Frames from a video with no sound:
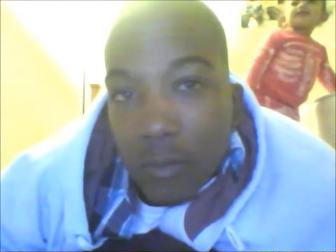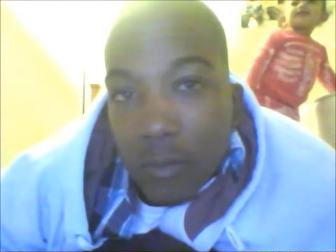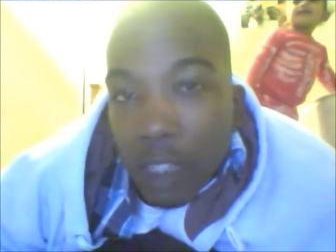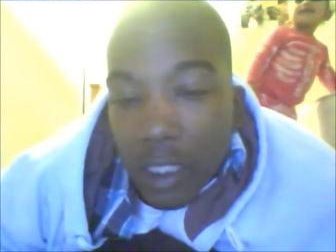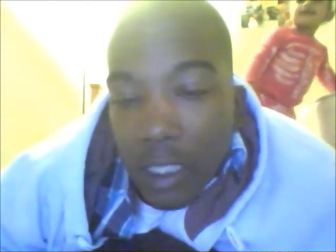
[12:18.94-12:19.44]

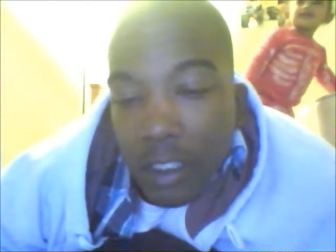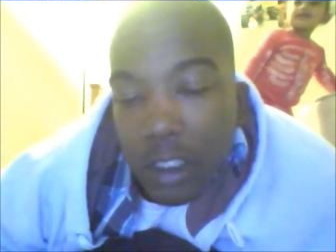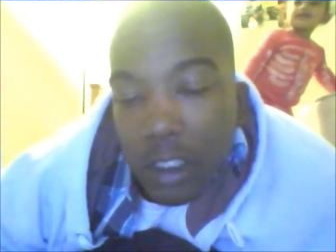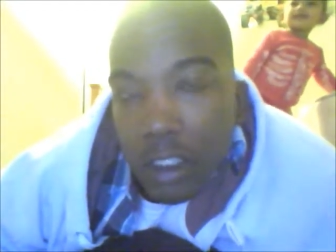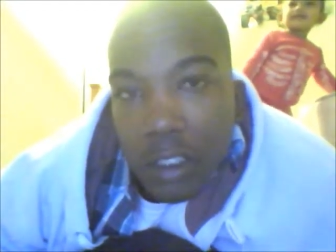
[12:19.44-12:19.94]

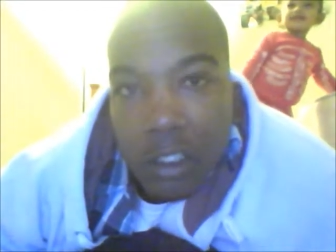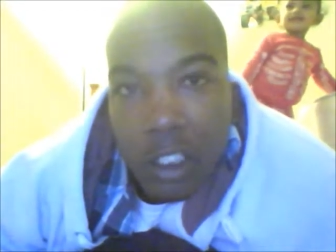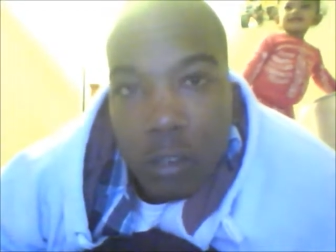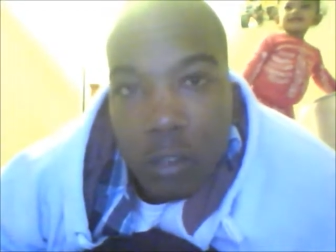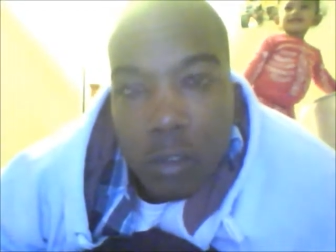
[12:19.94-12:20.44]
things
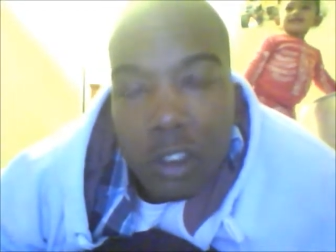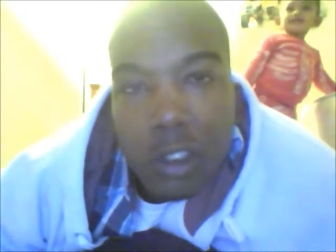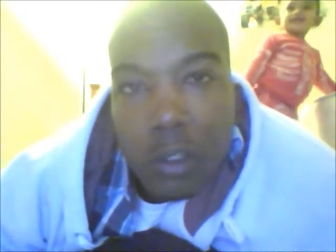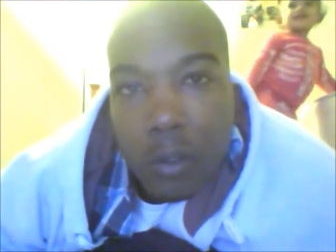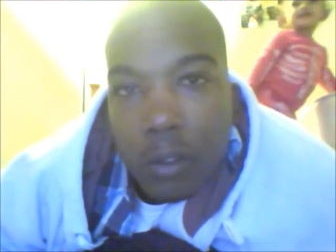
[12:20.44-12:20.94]
children
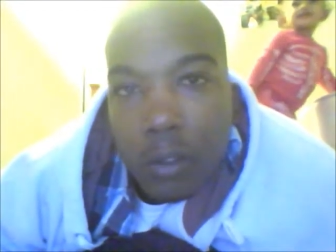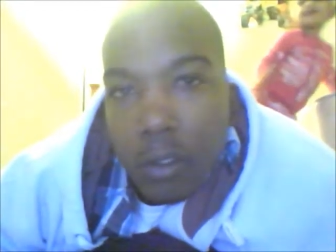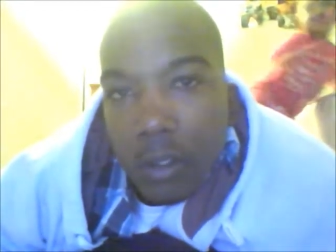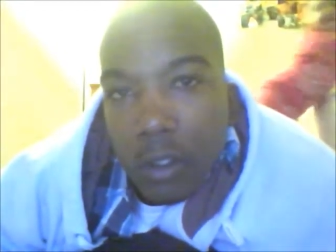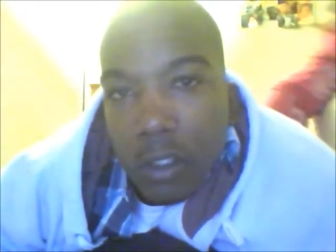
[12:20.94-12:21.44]
do.
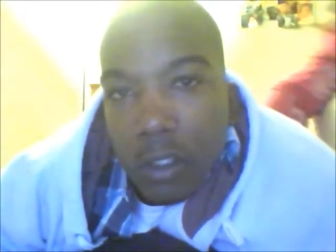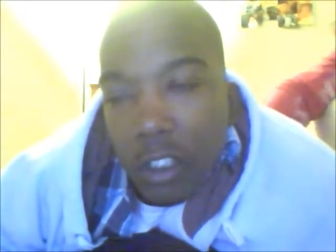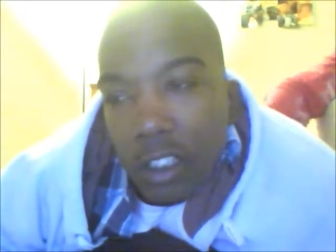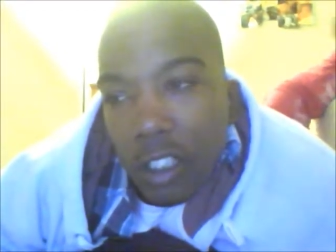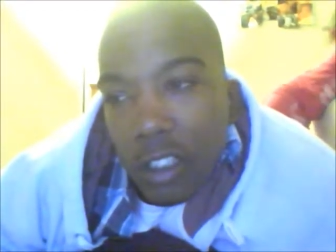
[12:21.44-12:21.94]
You know,
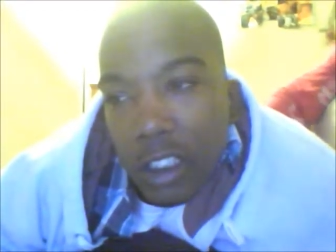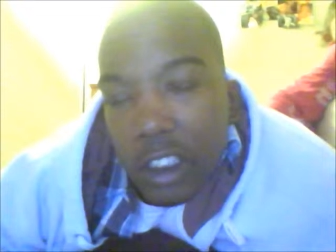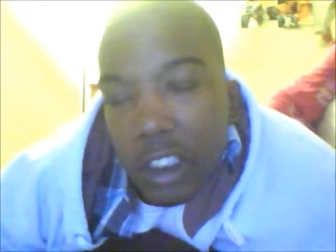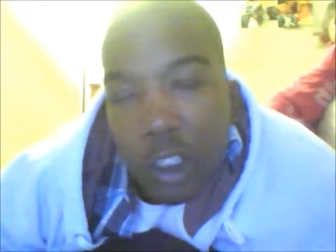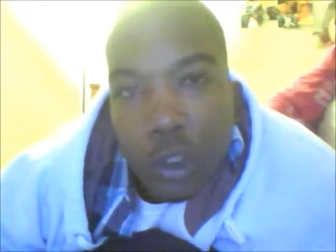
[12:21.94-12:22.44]
these are things
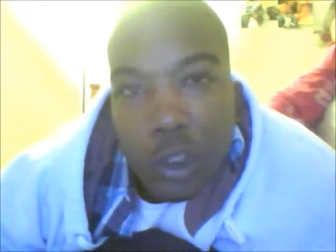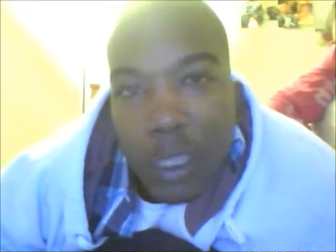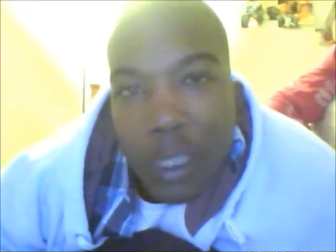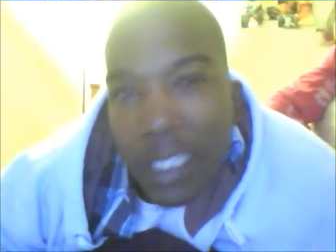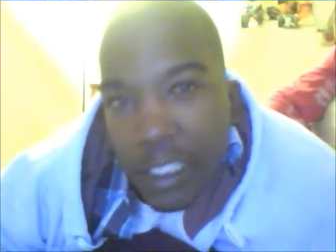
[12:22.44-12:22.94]
children do.
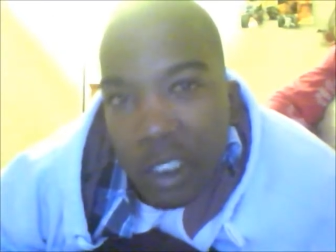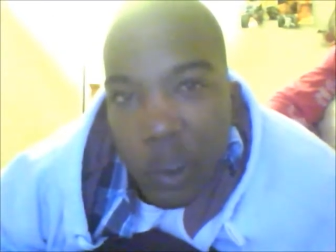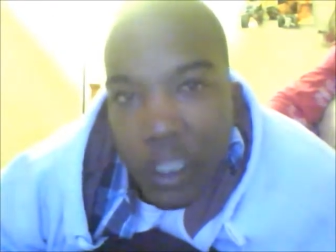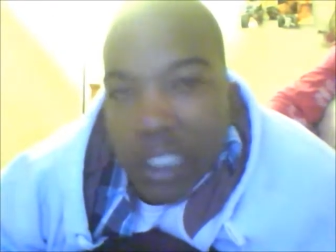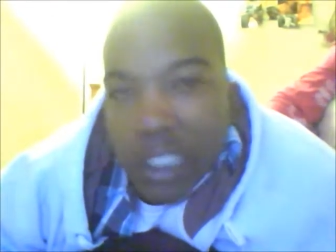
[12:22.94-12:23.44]
They
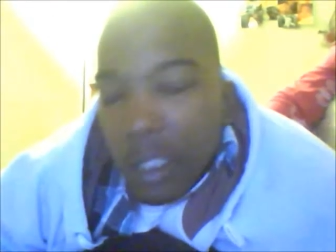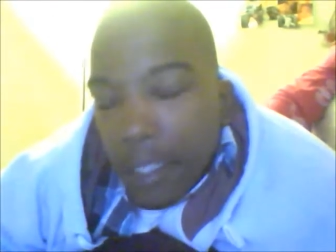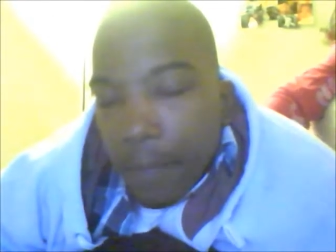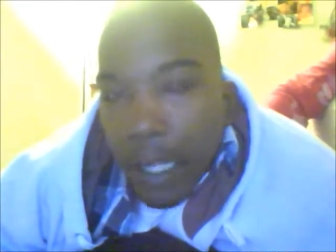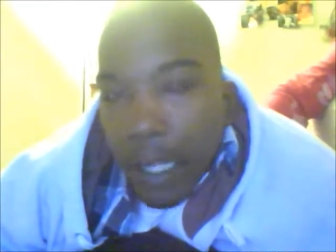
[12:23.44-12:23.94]
disagree, so they
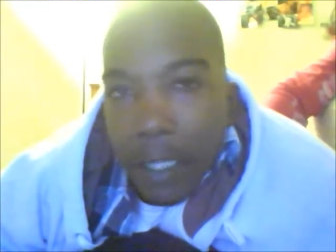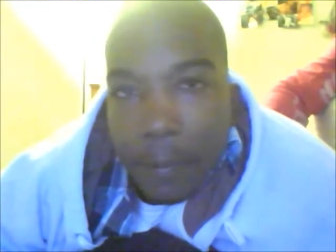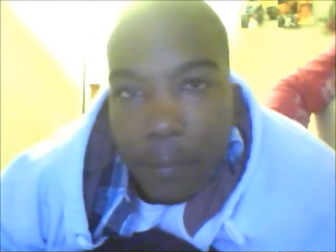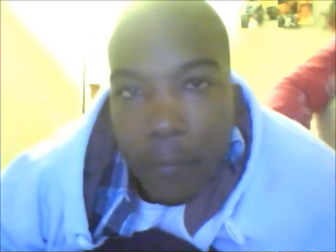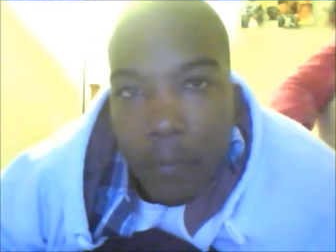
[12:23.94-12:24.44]
fight.
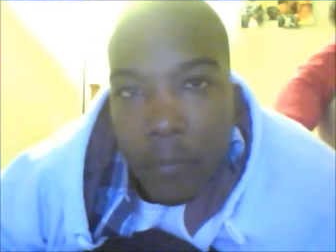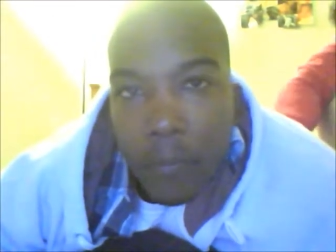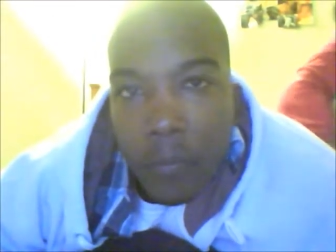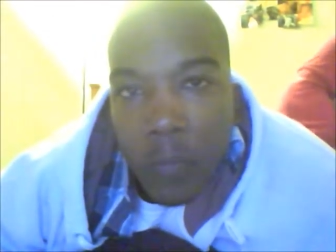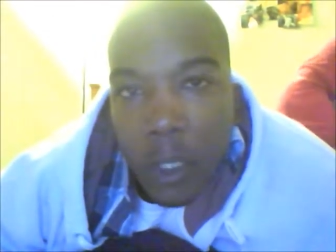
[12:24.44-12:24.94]

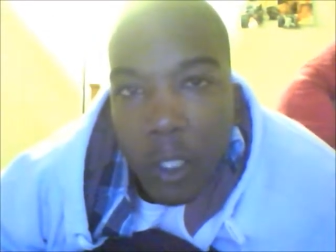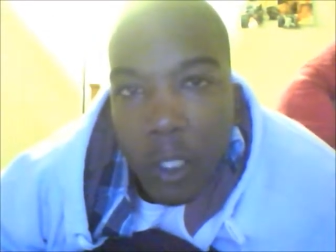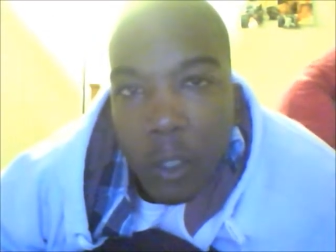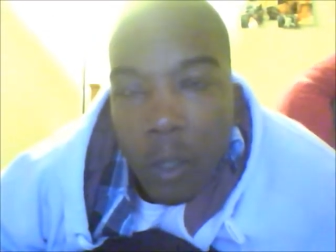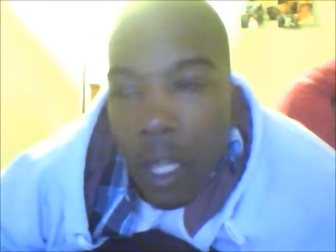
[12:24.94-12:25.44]
You
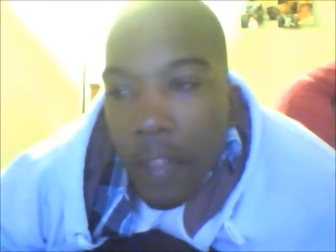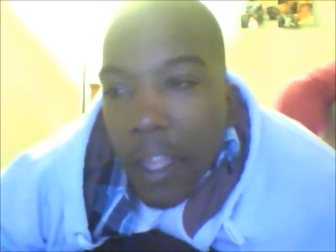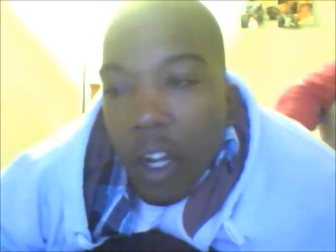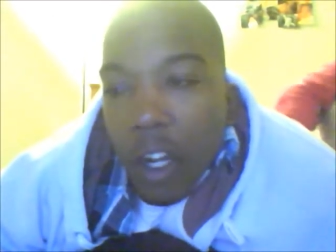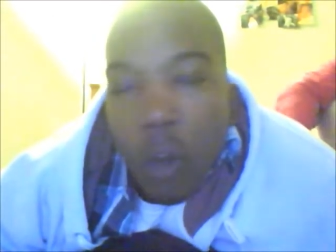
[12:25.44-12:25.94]
know,
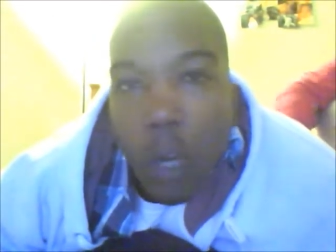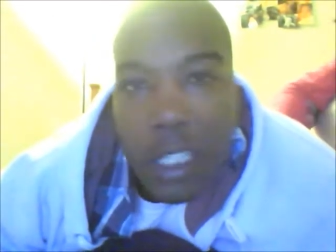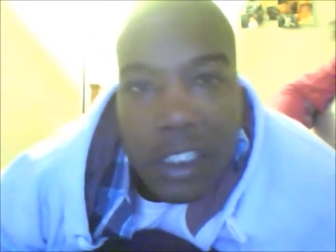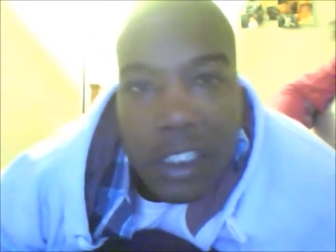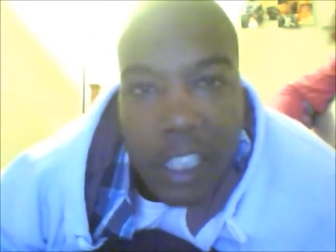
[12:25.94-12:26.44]
they don't want
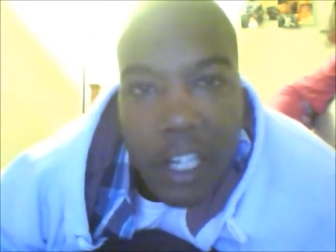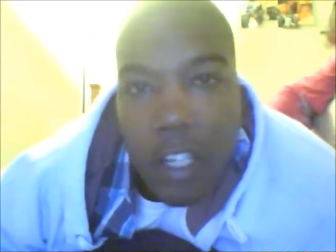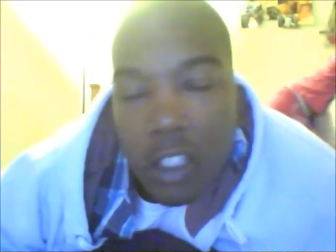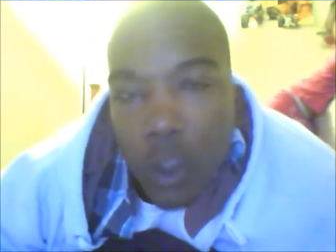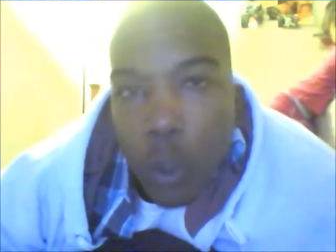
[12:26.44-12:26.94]
to share
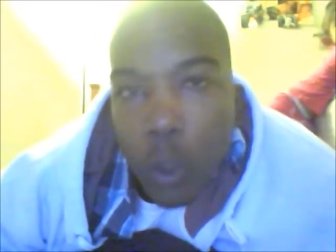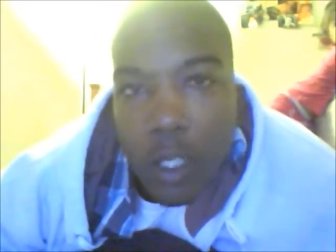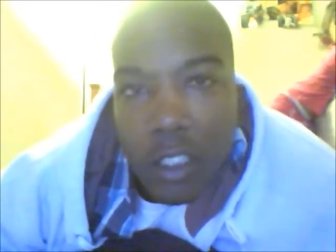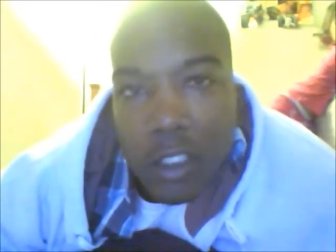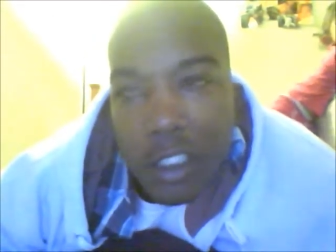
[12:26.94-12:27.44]
their
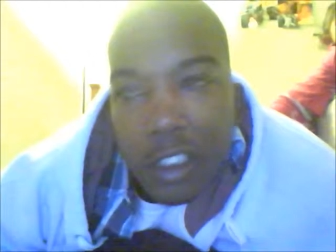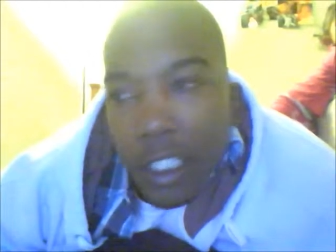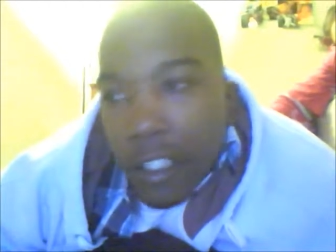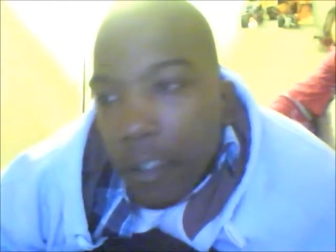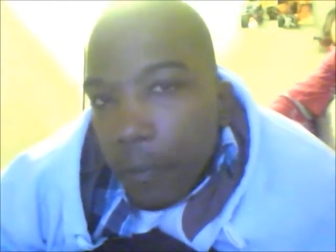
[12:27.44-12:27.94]
toys or
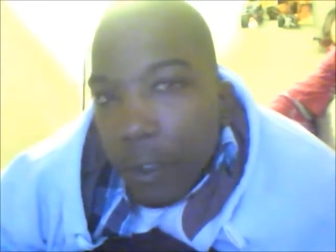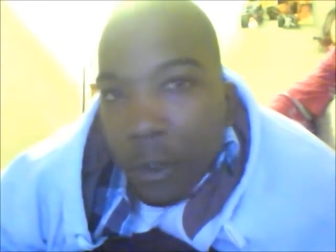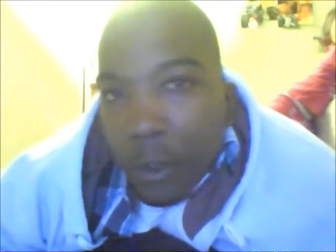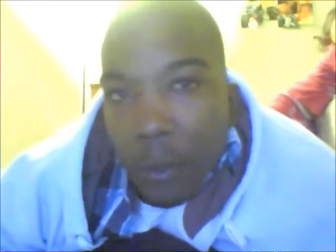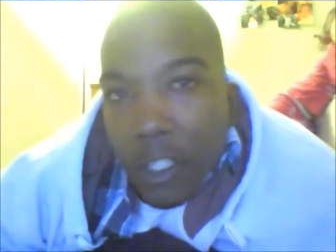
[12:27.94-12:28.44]
share their
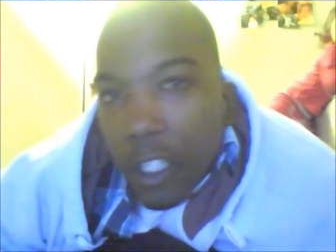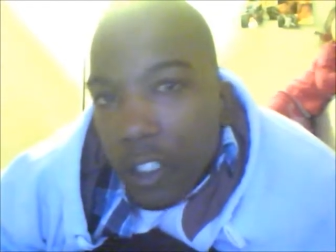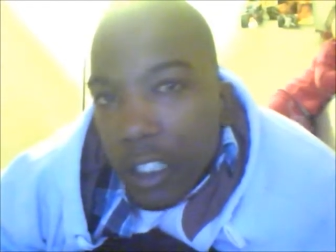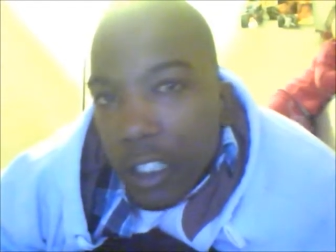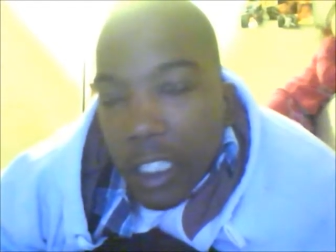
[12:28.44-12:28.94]
food with
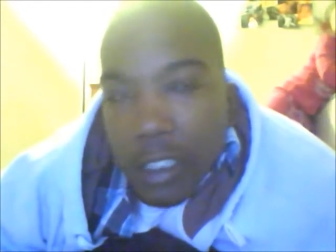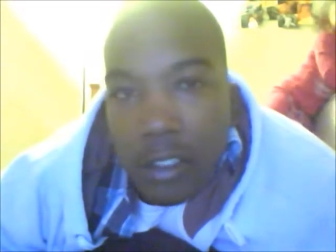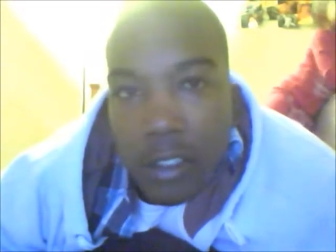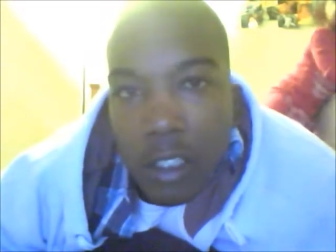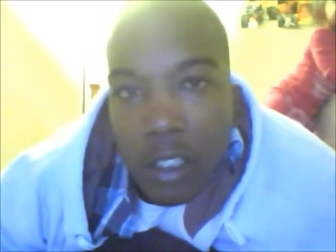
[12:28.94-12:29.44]
other
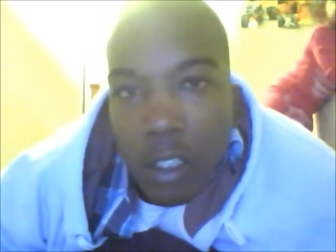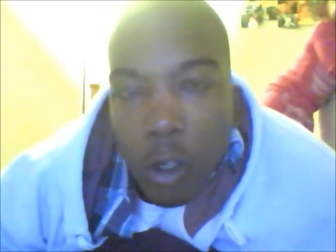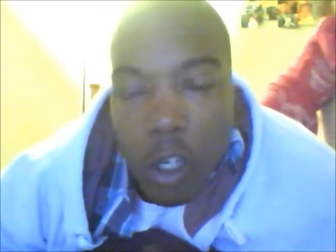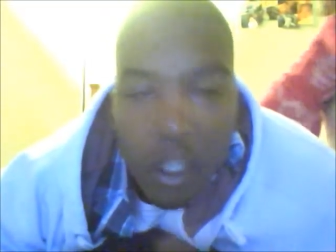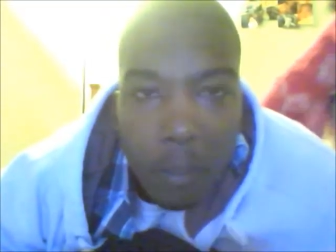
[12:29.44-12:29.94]
kids
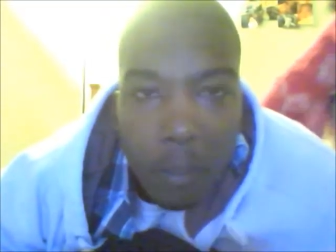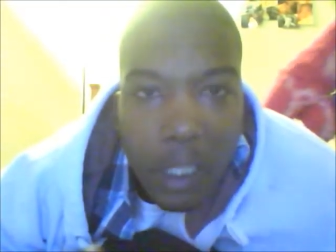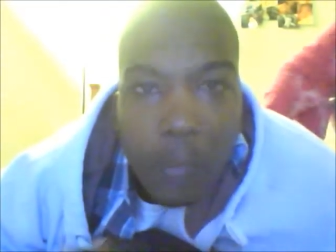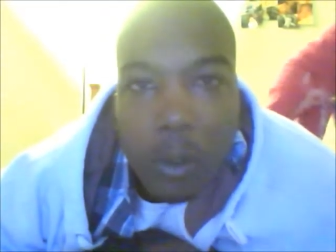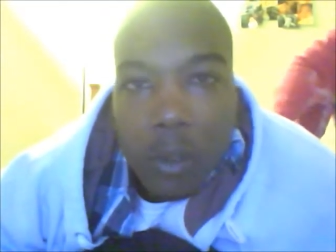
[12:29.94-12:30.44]
or other
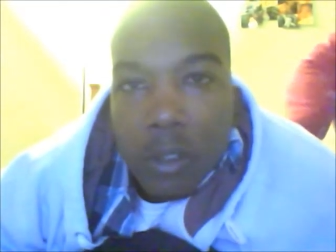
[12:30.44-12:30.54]
people.